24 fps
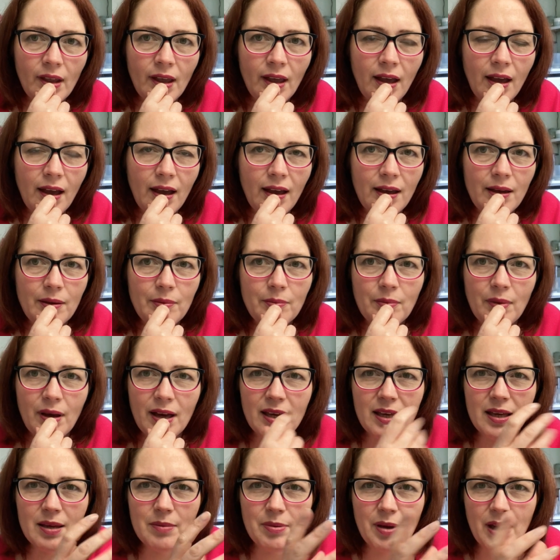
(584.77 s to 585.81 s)
I
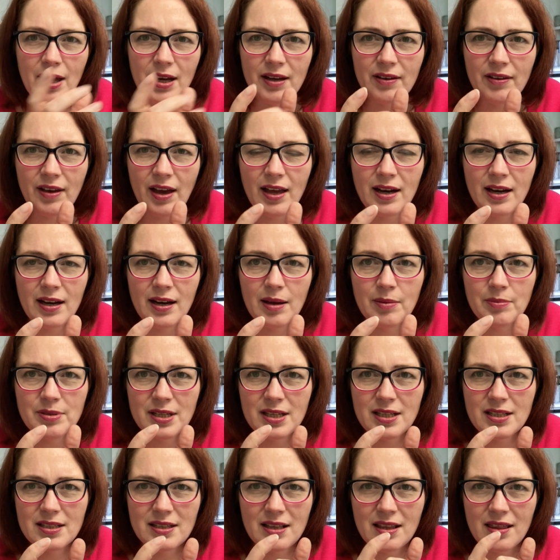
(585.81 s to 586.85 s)
keep kind of getting an
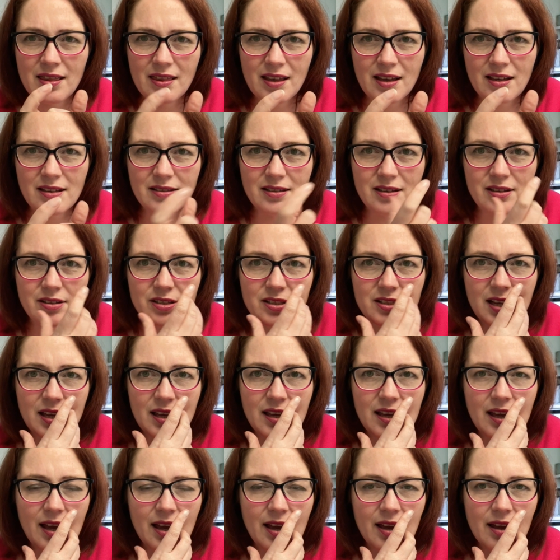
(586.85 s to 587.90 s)
update saying things aren't
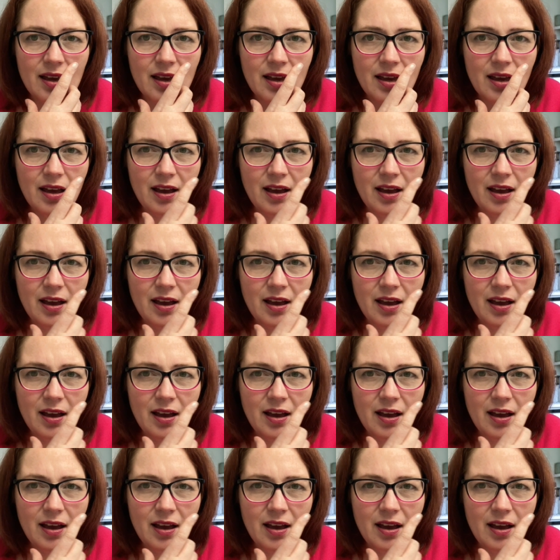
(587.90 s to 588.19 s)
syncing.